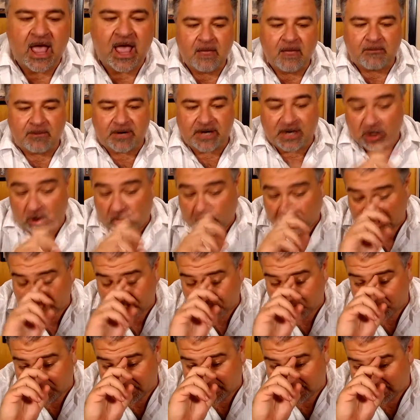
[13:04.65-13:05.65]
but it
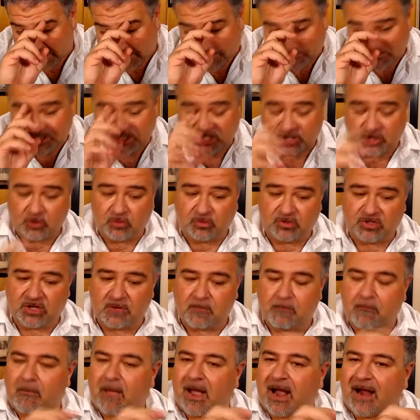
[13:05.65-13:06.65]
also attempts to
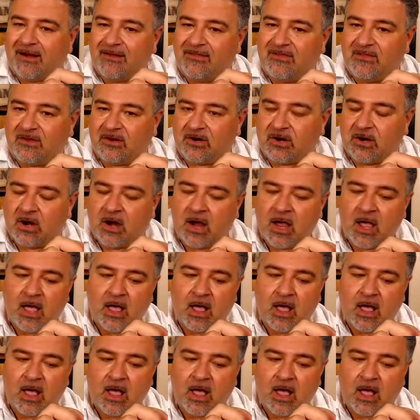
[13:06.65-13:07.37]
monitor